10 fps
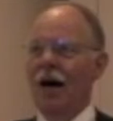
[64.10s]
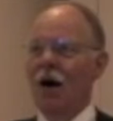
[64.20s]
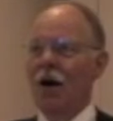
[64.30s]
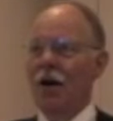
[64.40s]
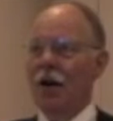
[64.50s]

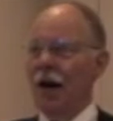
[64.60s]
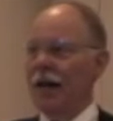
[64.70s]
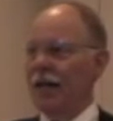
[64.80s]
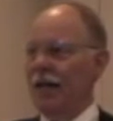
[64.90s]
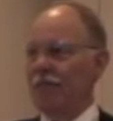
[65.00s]
are
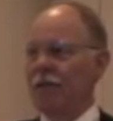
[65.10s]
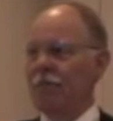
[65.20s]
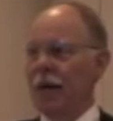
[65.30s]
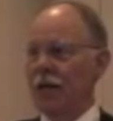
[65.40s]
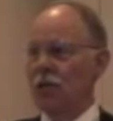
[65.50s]
not giving
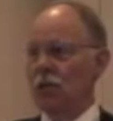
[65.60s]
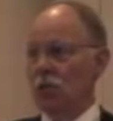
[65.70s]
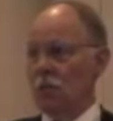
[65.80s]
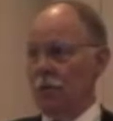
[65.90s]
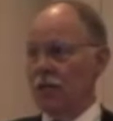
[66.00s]
patients
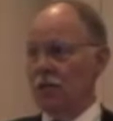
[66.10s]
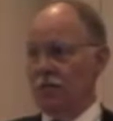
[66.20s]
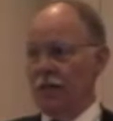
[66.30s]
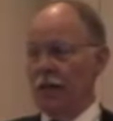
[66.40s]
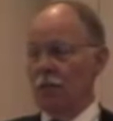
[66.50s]
the best
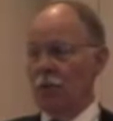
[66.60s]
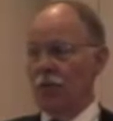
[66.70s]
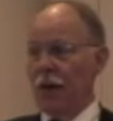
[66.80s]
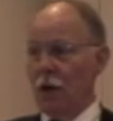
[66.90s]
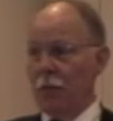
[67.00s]
available
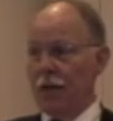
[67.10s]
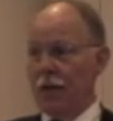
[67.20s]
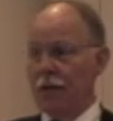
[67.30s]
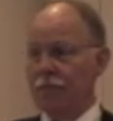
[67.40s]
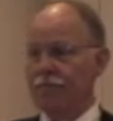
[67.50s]
therapy.
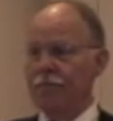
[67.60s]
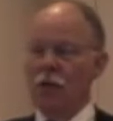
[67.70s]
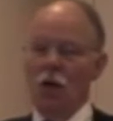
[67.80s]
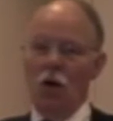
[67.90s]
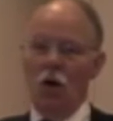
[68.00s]

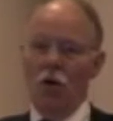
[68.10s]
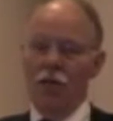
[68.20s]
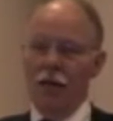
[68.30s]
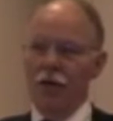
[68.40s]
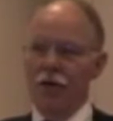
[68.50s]
On
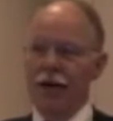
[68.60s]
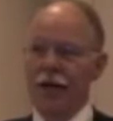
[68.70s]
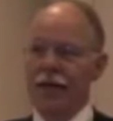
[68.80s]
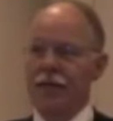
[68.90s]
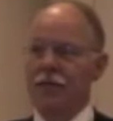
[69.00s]
the other
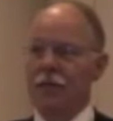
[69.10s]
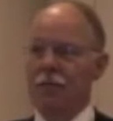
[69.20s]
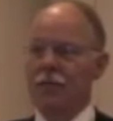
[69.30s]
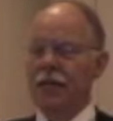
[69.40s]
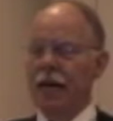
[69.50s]
hand, in
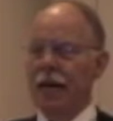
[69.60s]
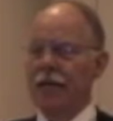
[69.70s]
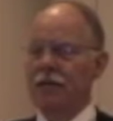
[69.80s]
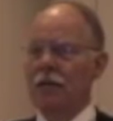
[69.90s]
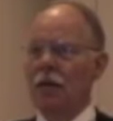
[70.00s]
some
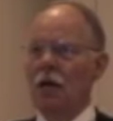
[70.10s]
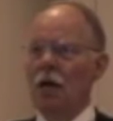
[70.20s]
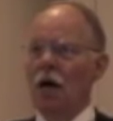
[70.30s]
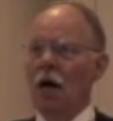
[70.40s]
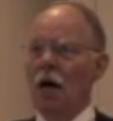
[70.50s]
settings,
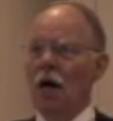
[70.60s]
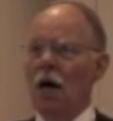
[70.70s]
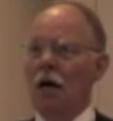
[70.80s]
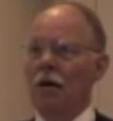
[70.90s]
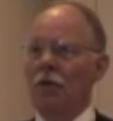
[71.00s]

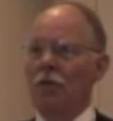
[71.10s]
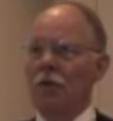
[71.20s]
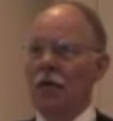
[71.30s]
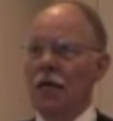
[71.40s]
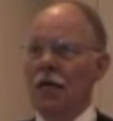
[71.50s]
uh,
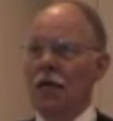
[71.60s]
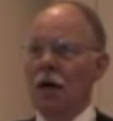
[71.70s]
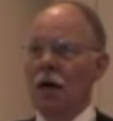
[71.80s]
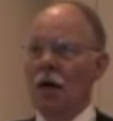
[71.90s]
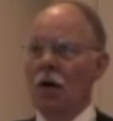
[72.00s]
the
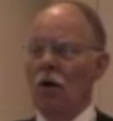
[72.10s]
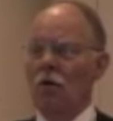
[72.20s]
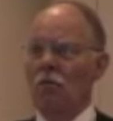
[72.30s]
uh,